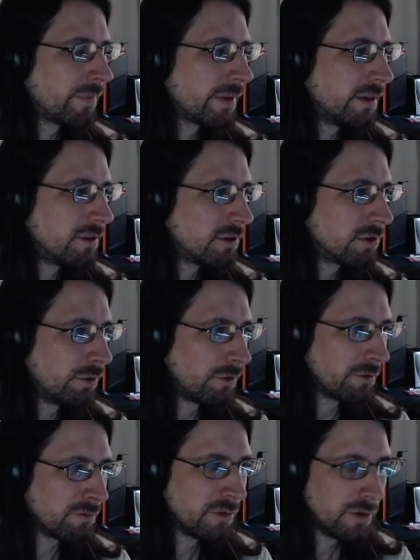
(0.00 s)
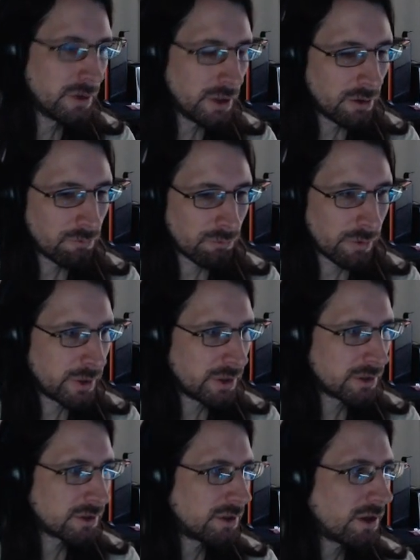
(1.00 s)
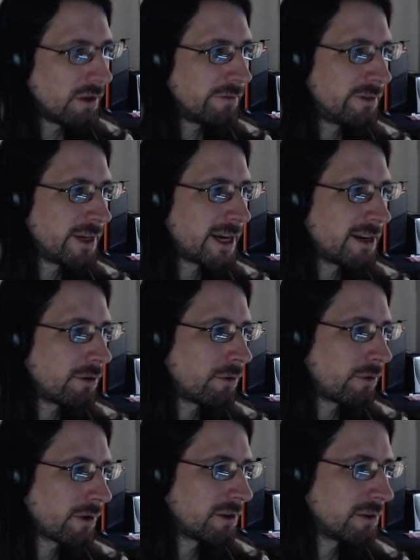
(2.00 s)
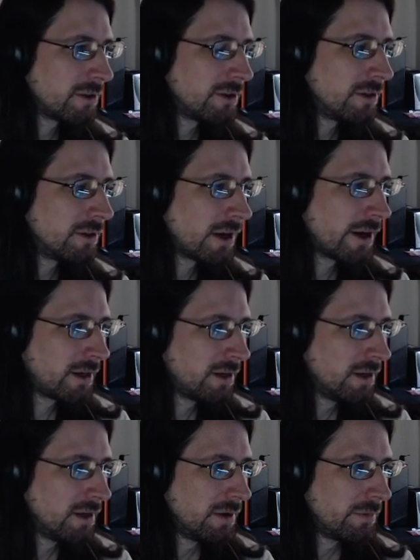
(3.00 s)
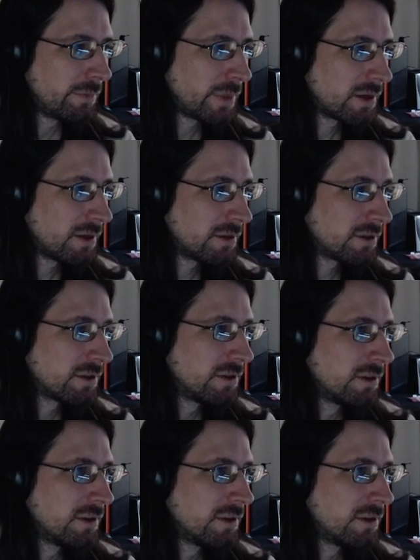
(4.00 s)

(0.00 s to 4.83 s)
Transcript: is sort of reminiscent of data-oriented design, because